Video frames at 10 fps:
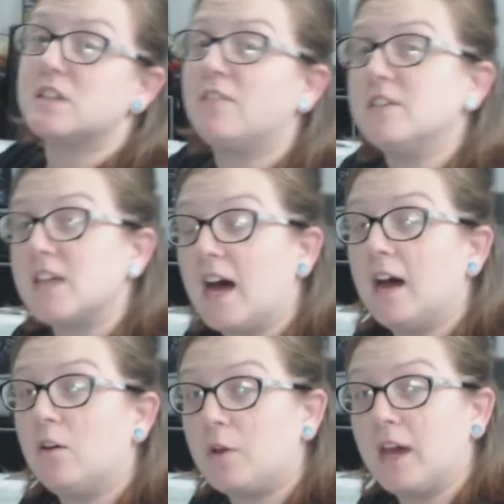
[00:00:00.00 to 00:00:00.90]
stuff is
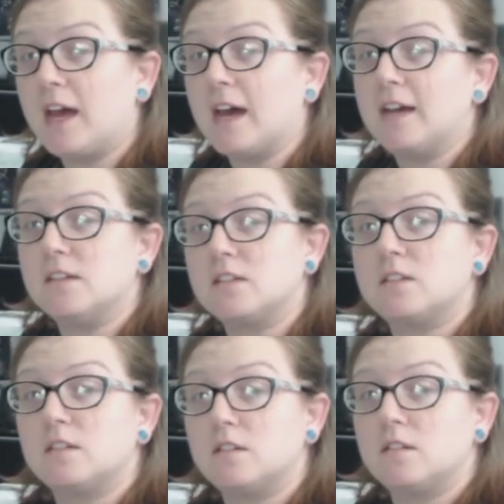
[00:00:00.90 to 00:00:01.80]
hot, okay,
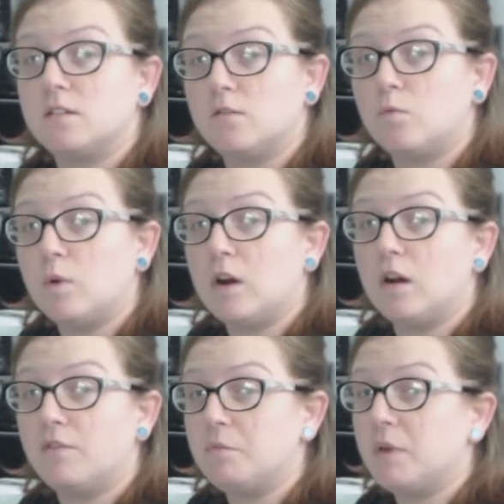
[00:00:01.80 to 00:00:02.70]
guys? Wear
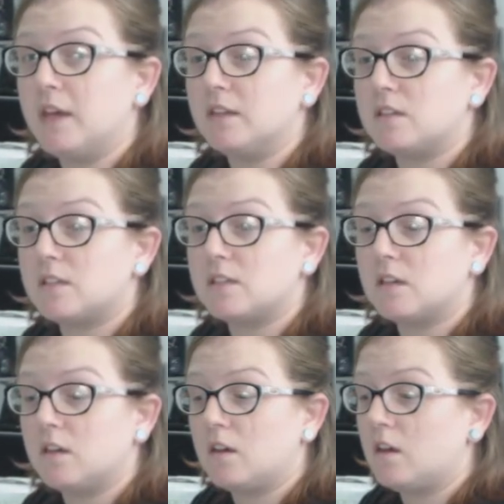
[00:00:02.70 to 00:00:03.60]
oven mitts.
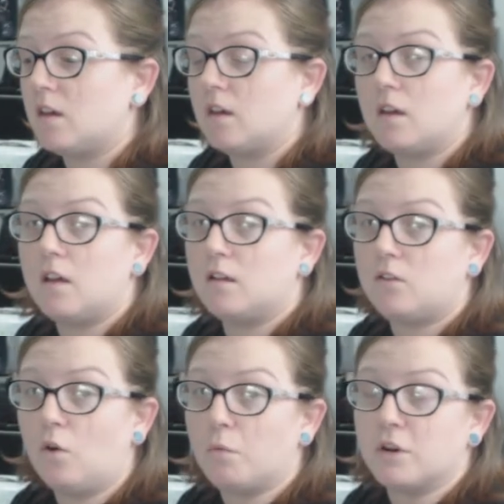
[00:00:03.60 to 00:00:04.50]

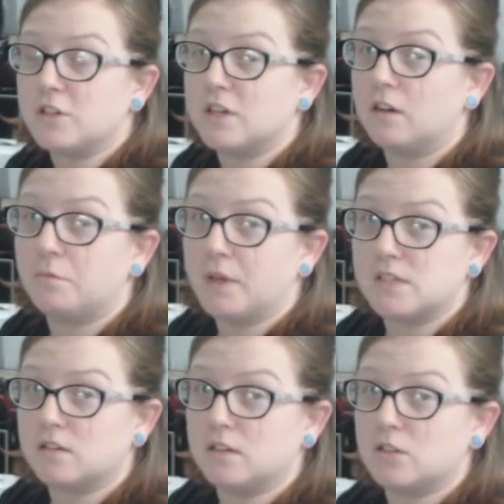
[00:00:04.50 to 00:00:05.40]
Don't burn yourself,
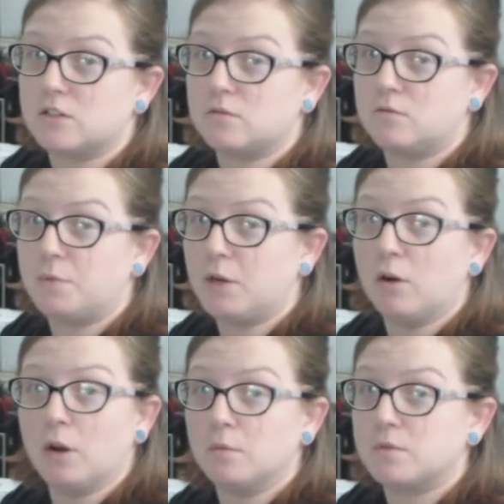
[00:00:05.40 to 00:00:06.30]
basically. Just be
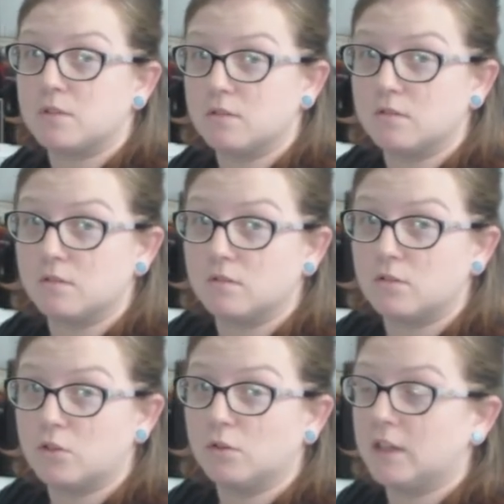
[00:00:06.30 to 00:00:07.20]
grown ups.
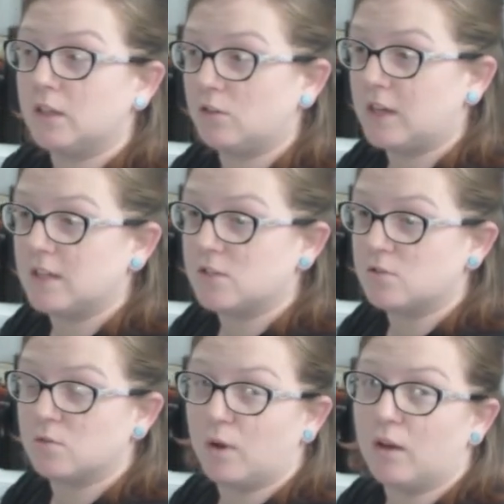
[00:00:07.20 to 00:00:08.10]
Don't let little kids
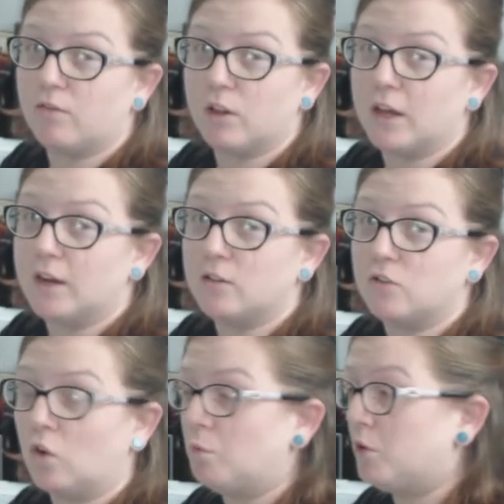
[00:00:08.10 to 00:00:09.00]
use the waffle iron.
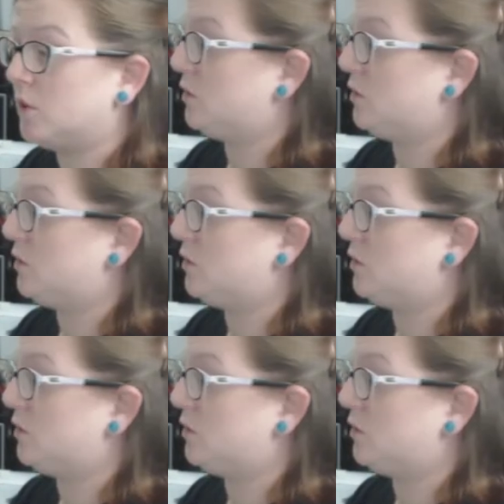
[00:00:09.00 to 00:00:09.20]
Don't put